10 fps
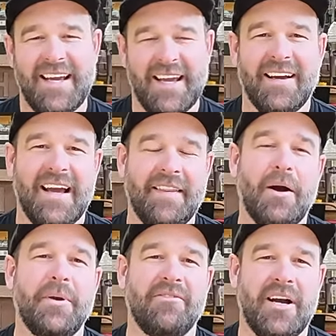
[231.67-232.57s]
And
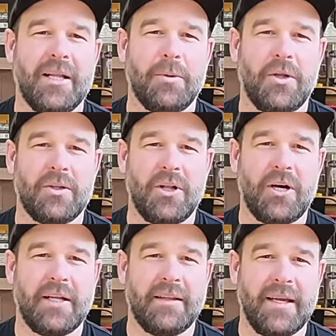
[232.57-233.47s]
they'll be available
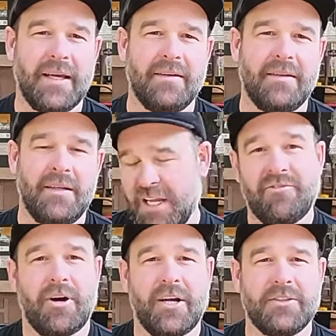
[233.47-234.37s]
online at the end
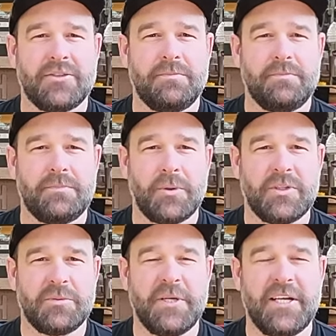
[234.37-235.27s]
if I don't pour
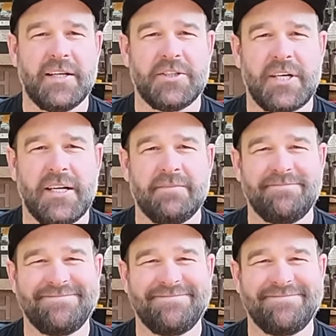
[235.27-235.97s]
this beer down the drain.